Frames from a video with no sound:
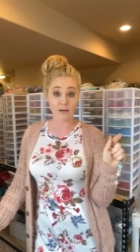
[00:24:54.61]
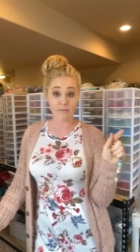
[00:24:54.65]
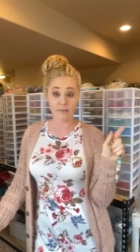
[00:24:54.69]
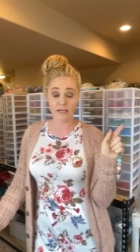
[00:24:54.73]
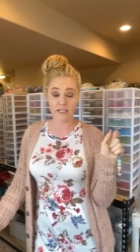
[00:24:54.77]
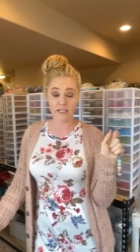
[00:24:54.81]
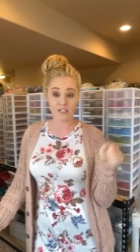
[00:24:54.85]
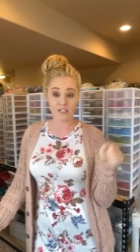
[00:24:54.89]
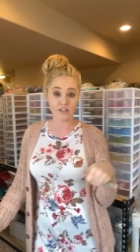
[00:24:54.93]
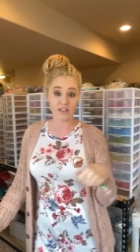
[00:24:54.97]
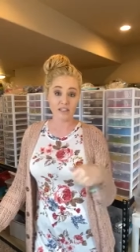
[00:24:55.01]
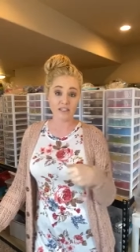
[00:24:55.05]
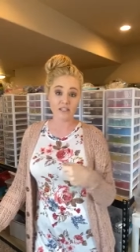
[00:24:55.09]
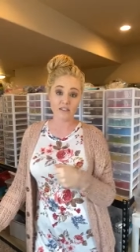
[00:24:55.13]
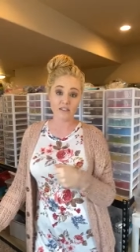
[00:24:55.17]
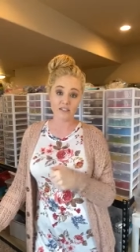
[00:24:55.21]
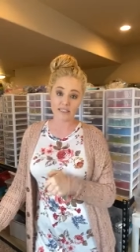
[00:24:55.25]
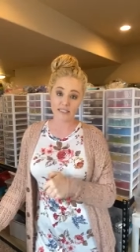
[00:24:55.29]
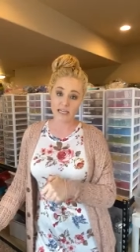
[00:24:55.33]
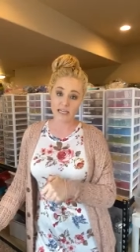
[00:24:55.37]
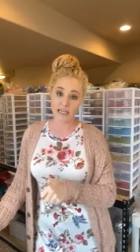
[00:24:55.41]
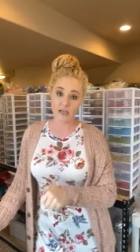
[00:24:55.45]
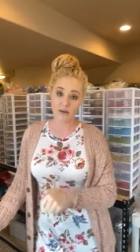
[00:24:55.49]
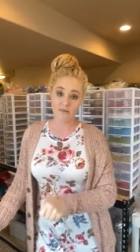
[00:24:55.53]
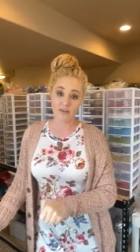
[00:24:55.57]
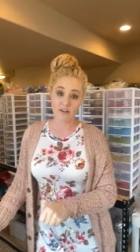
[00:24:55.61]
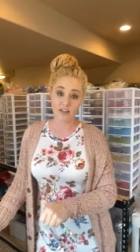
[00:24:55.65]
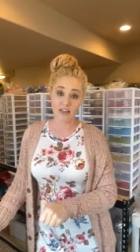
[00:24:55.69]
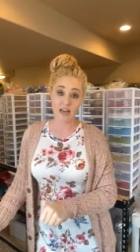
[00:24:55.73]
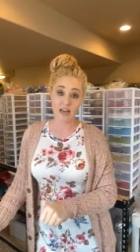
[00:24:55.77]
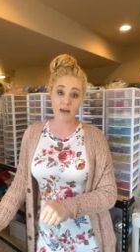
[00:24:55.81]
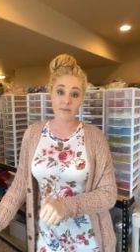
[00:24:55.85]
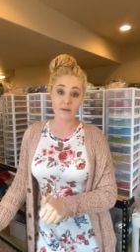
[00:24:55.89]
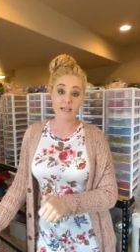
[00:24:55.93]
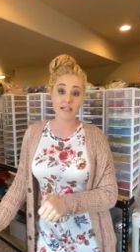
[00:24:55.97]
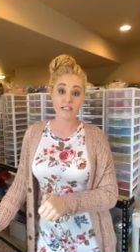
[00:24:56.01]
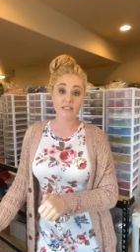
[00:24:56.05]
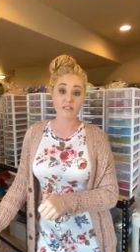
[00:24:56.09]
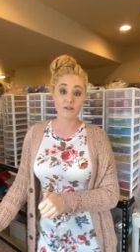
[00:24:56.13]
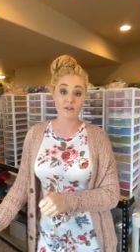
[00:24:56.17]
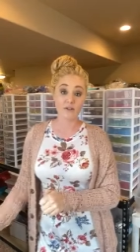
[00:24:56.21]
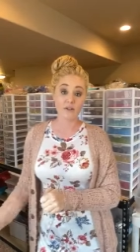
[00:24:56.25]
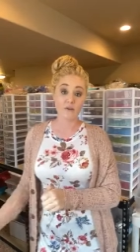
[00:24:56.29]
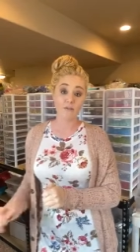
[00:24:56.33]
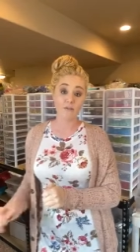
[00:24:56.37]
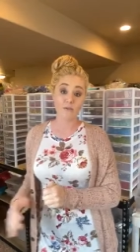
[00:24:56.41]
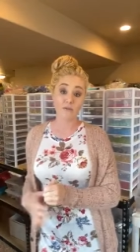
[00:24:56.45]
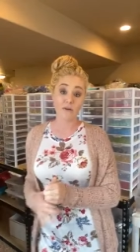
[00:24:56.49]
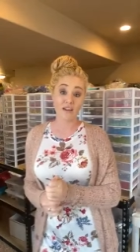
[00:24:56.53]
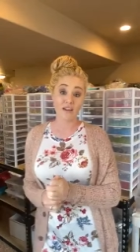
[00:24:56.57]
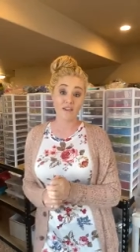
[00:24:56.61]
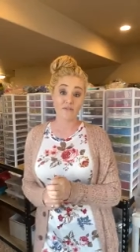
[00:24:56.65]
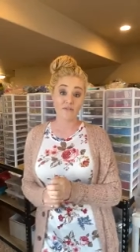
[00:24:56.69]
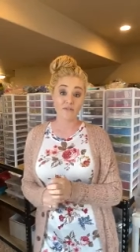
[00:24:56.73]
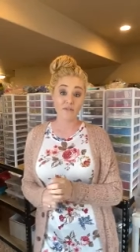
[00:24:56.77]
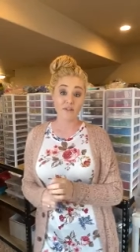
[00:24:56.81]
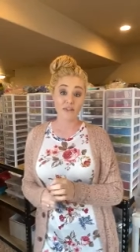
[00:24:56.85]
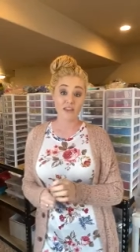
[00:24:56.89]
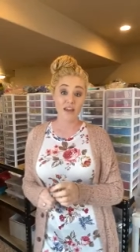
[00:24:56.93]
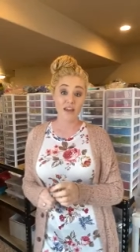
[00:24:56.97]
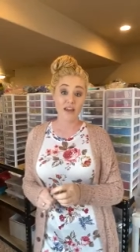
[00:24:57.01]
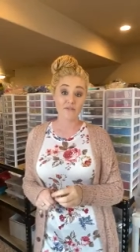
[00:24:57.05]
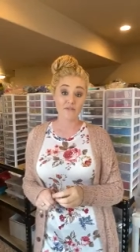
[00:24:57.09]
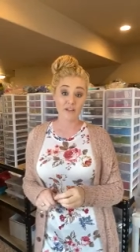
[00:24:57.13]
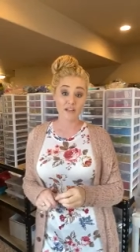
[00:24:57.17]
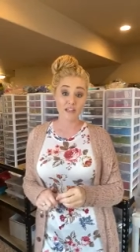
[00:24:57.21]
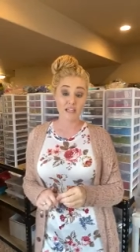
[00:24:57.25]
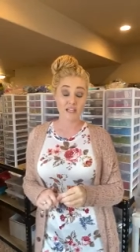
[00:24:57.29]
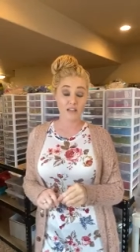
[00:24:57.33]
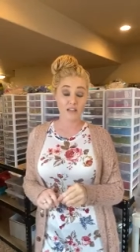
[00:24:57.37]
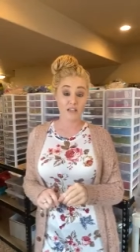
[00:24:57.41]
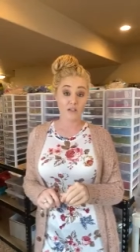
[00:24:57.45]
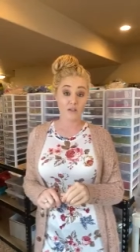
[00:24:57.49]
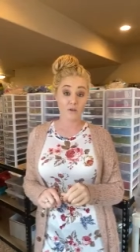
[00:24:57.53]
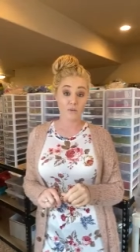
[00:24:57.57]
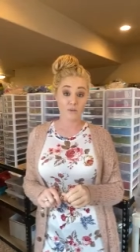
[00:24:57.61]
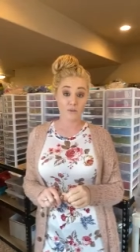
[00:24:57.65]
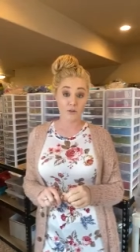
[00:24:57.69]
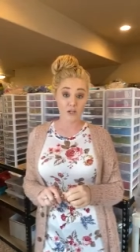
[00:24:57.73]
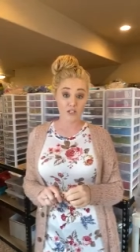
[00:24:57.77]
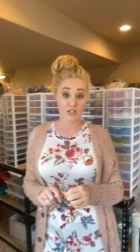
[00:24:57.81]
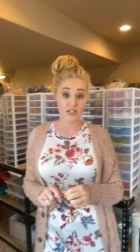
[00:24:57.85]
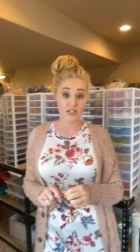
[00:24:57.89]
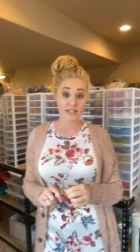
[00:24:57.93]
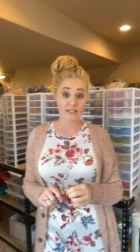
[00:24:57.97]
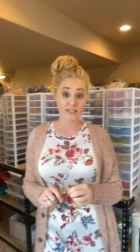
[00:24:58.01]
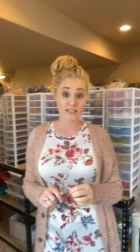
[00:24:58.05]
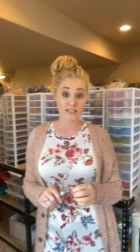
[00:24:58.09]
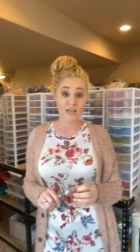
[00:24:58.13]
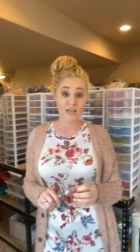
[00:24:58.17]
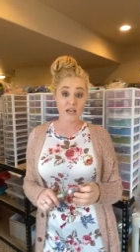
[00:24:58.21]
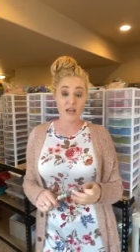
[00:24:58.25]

Make sure that you're signed up for that because you get a point with everything that you purchase.